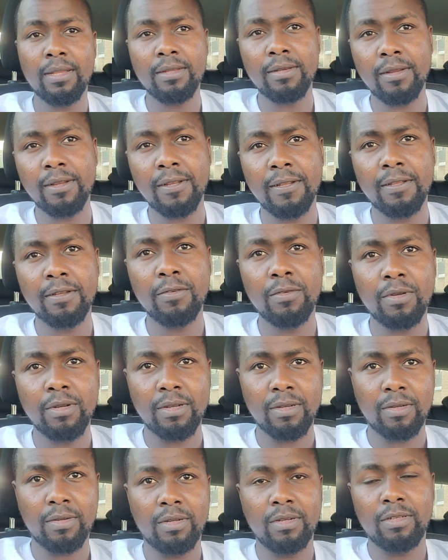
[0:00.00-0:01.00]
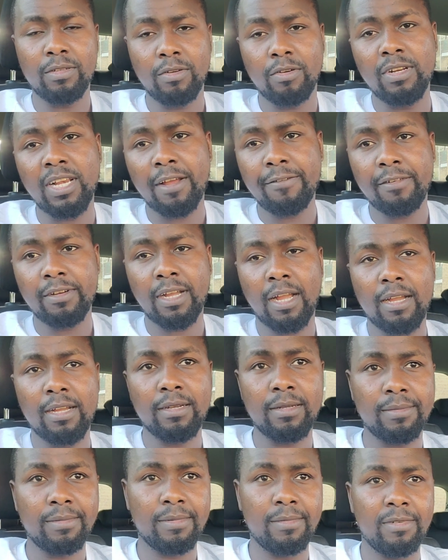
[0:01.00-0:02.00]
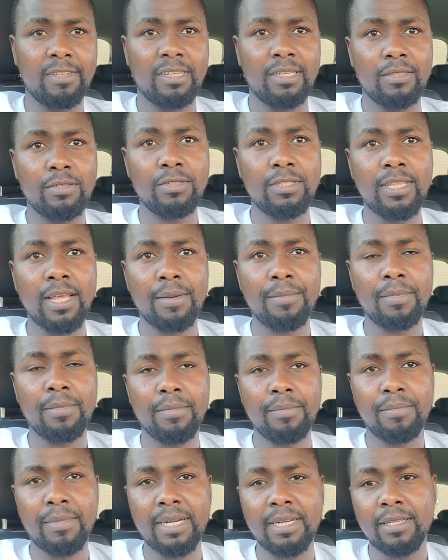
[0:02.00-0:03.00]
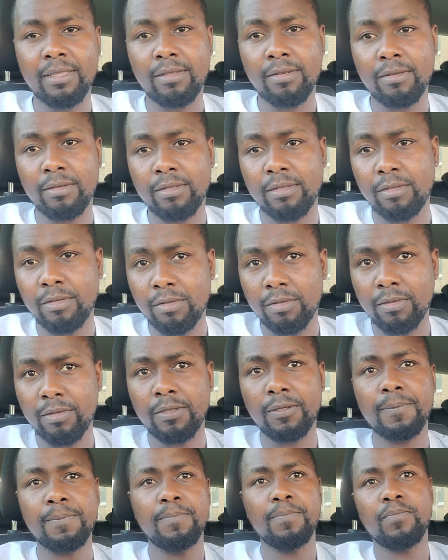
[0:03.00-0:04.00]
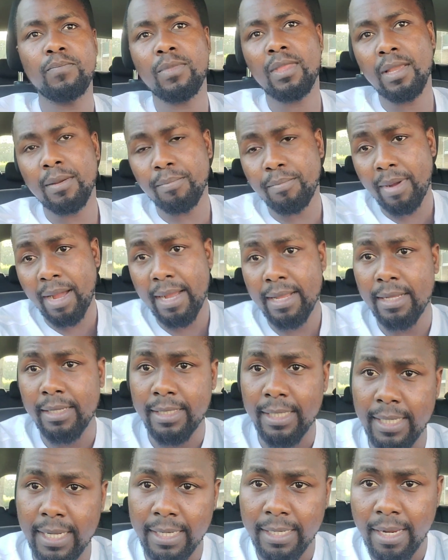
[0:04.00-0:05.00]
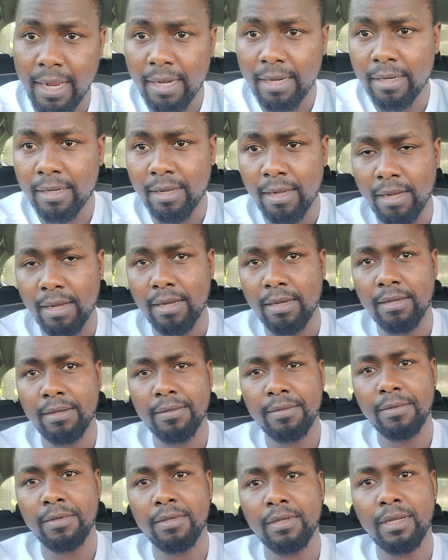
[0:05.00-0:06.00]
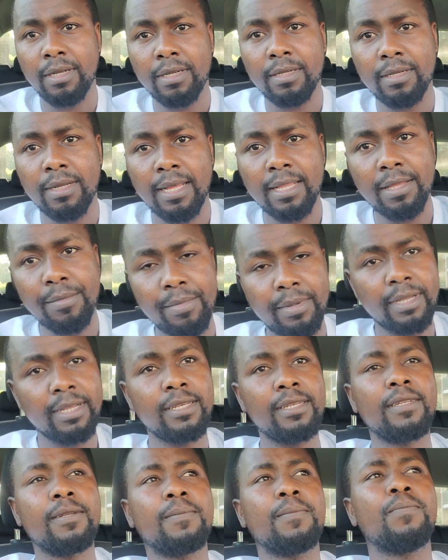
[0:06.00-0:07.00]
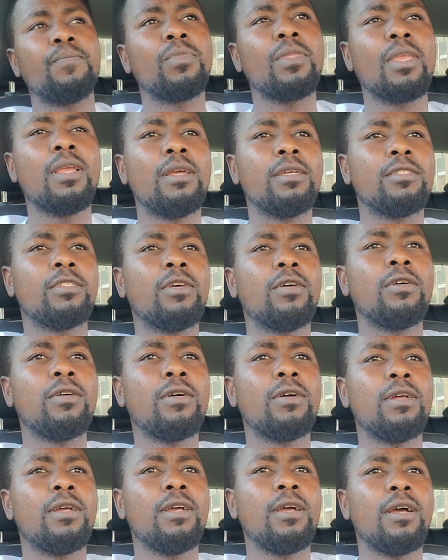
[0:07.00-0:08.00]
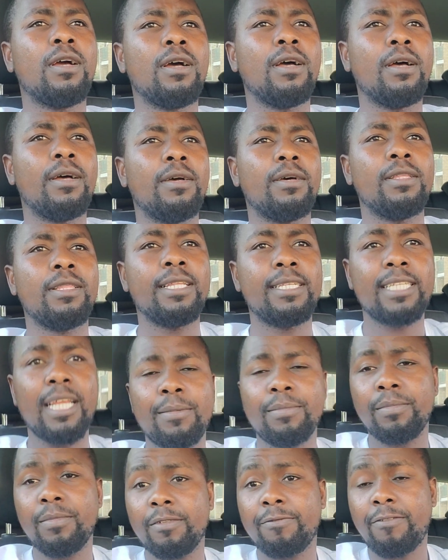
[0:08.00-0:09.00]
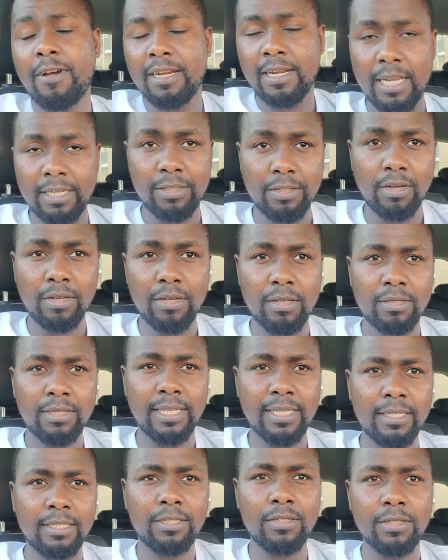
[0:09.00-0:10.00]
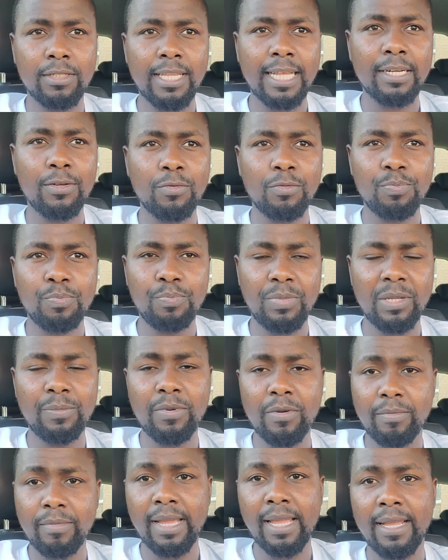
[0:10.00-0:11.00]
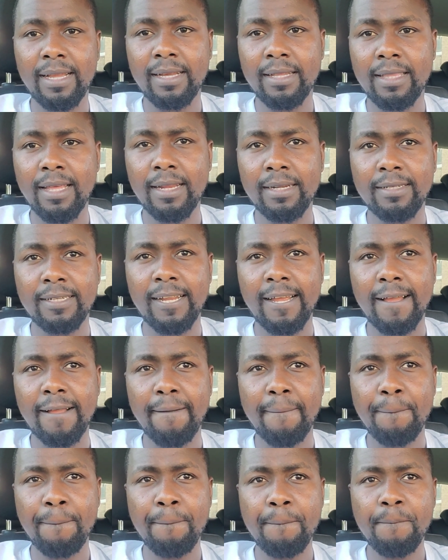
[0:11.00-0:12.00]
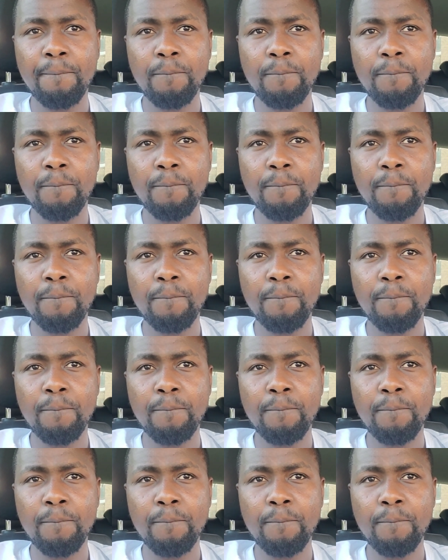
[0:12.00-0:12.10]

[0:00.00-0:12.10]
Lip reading: You know, you could have used that money to buy a second-hand car at the beginning. So there's some financial decisions that people make that,